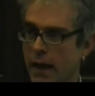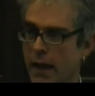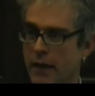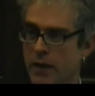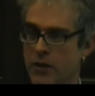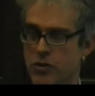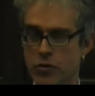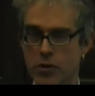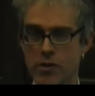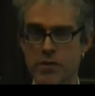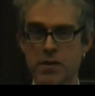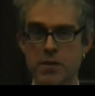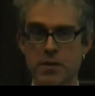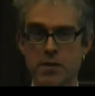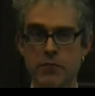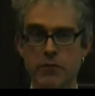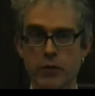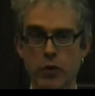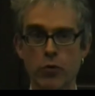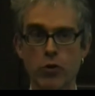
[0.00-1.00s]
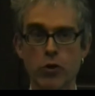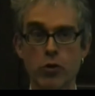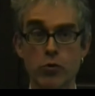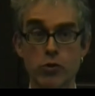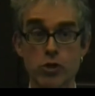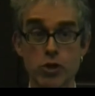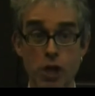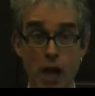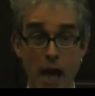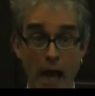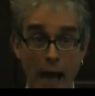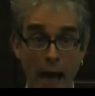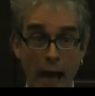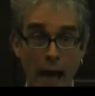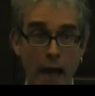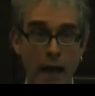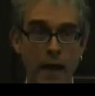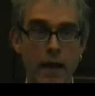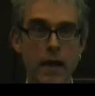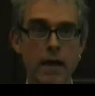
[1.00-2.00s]
and I trust it's a view you
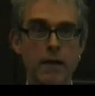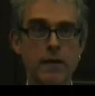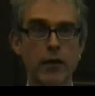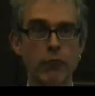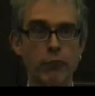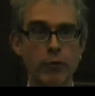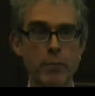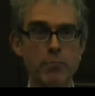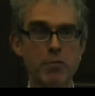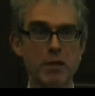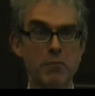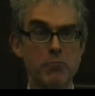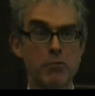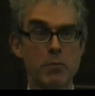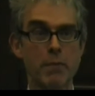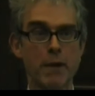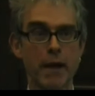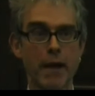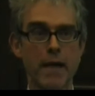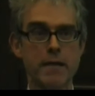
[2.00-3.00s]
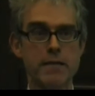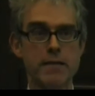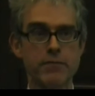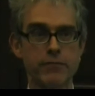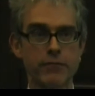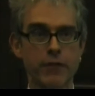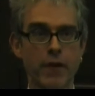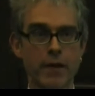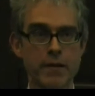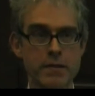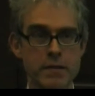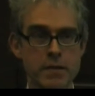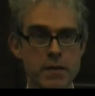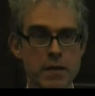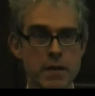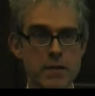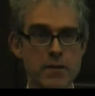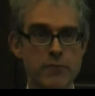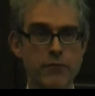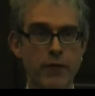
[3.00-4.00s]
share, that we be prepared to fight
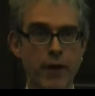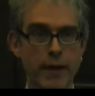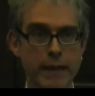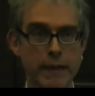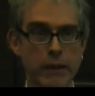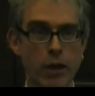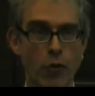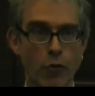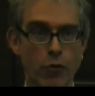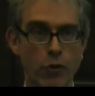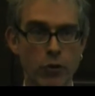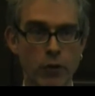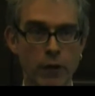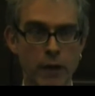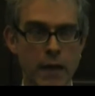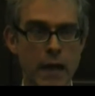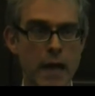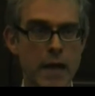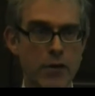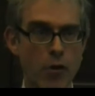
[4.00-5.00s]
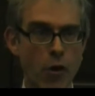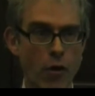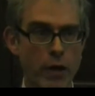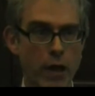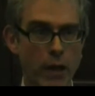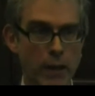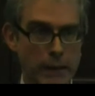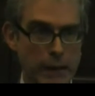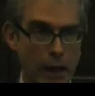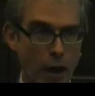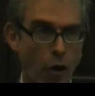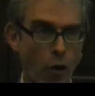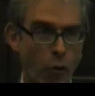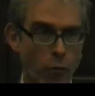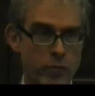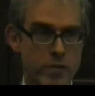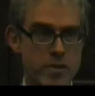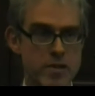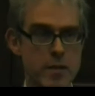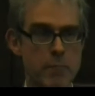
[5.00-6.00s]
to fight locally, not
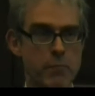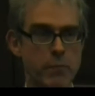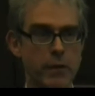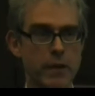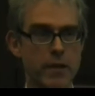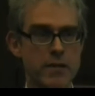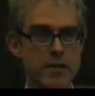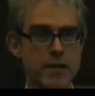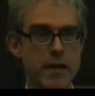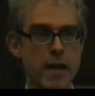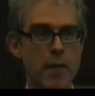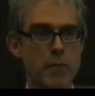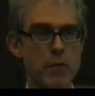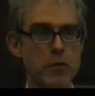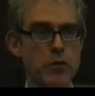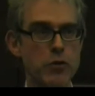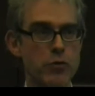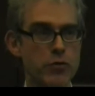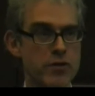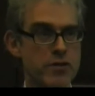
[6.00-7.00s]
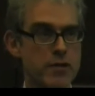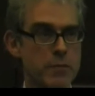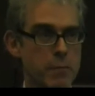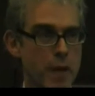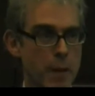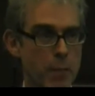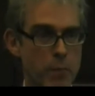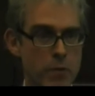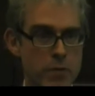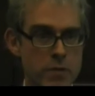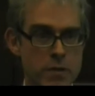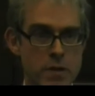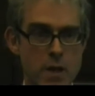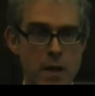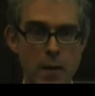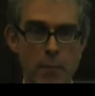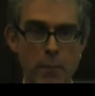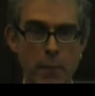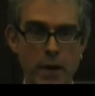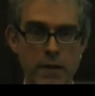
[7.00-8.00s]
alone simply as Camden Unison members,
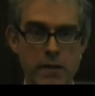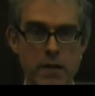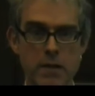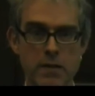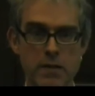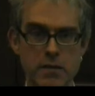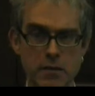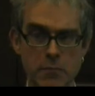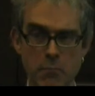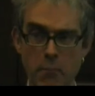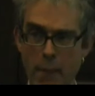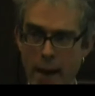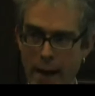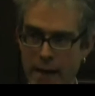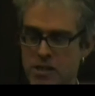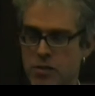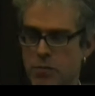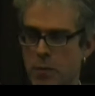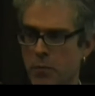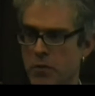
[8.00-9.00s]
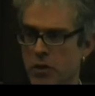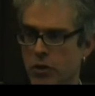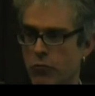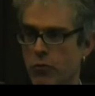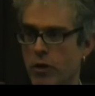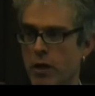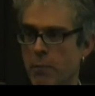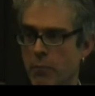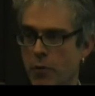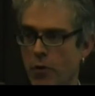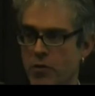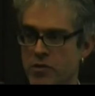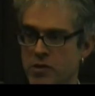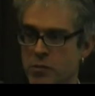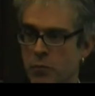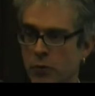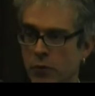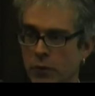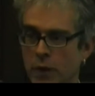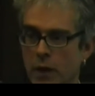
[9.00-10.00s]
but to the maximum degree
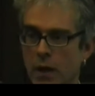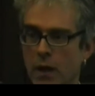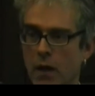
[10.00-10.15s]
possible